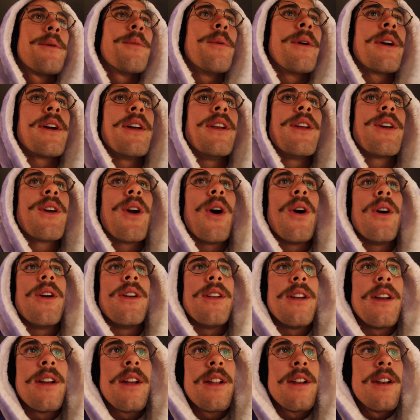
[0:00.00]
We're going to
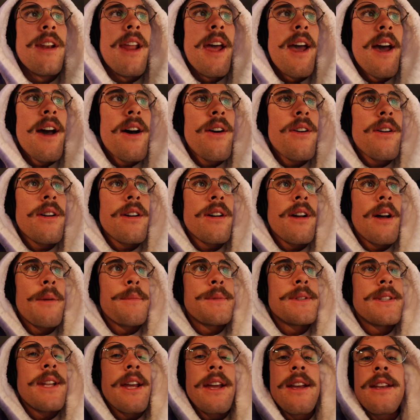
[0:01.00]
go now
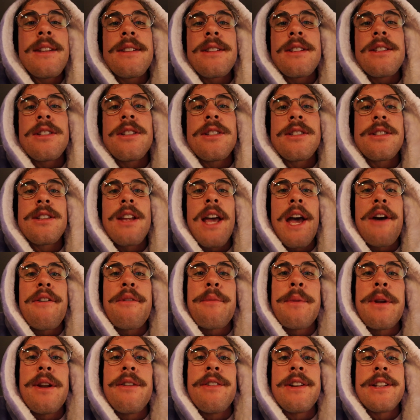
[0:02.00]
upstairs and just have
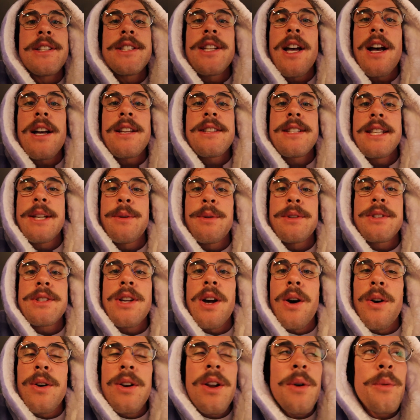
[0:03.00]
a bit of a suss, see what's
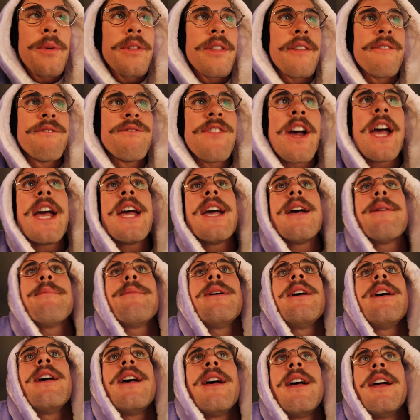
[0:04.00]
going on with the fam.
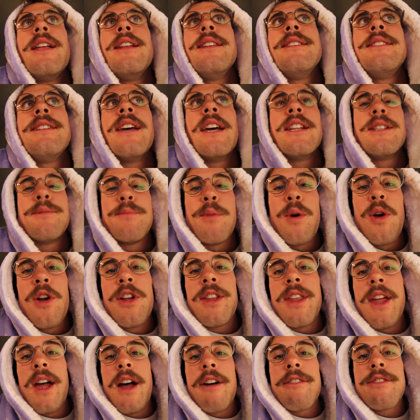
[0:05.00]
It is dad's
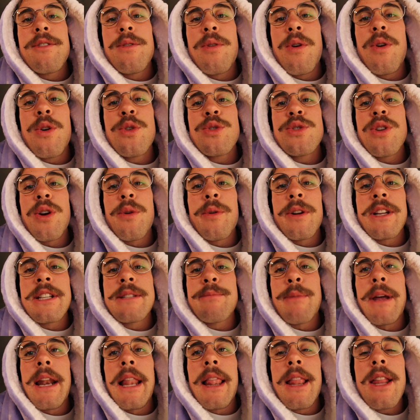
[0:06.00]
birthday after all, so I want to
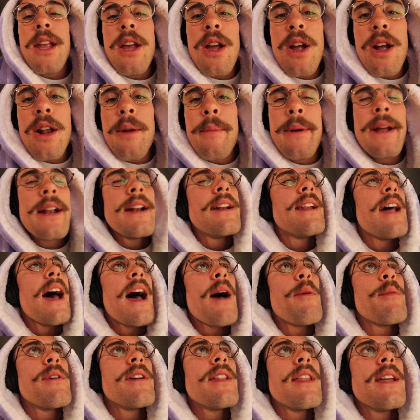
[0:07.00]
spend a little bit of
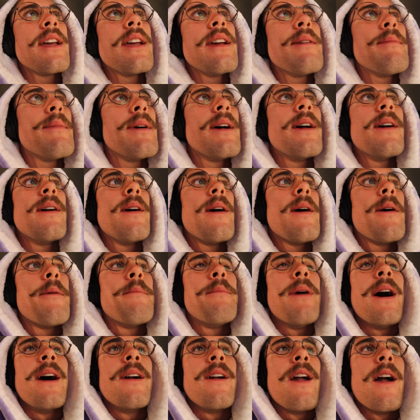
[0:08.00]
time with him.
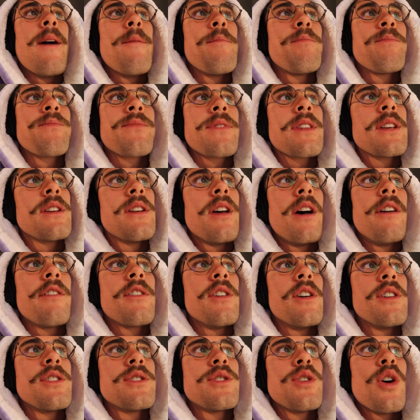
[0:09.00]
But yeah, I've
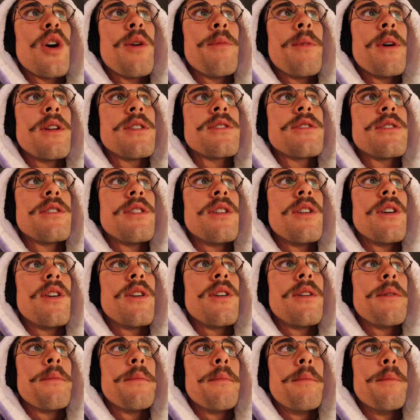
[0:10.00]
got so much to
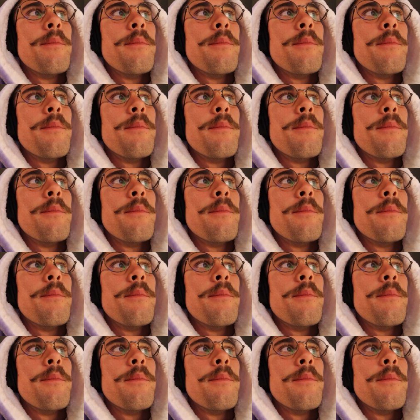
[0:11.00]
do.